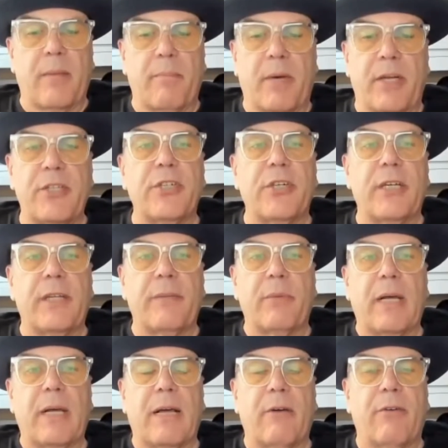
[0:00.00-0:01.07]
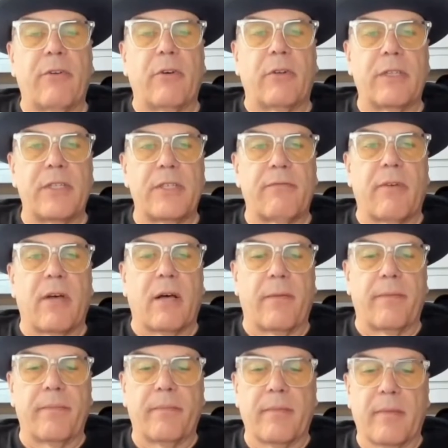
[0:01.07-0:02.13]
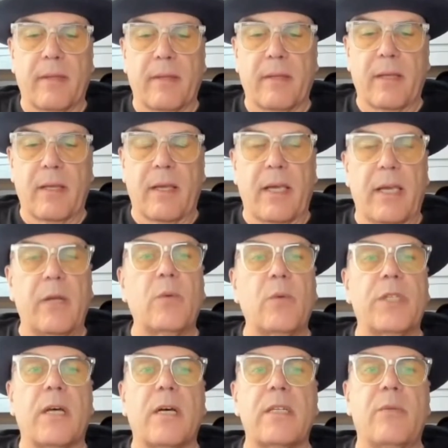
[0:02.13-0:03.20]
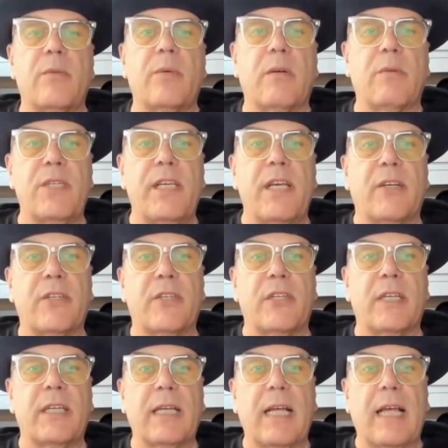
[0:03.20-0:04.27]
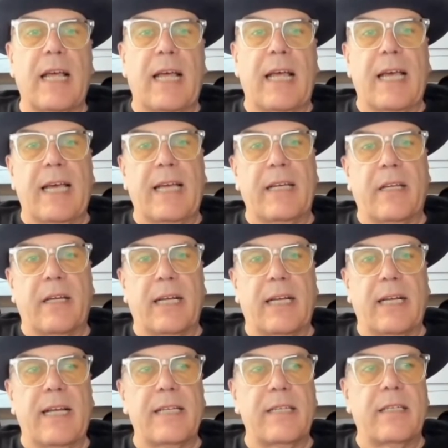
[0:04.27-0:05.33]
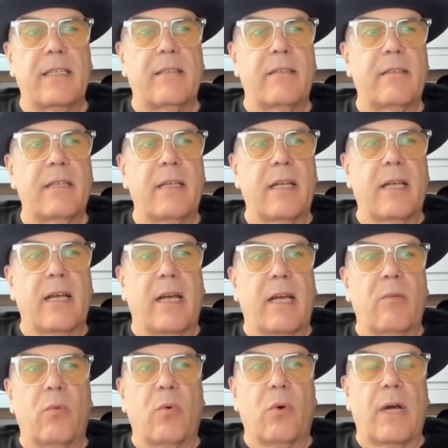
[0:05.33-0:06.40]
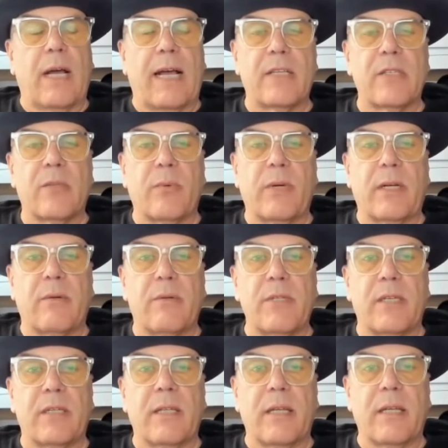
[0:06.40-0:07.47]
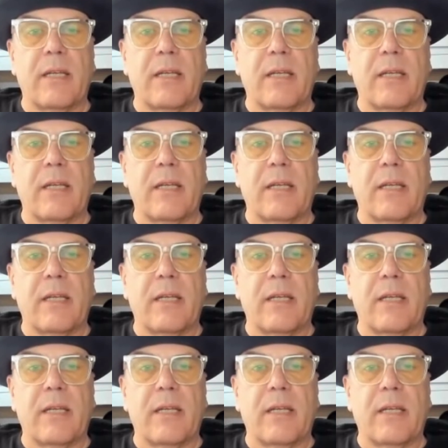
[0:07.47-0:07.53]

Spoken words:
my journey of how I've got this far. It all started when I was a youngster and I collected and wore hats when I was a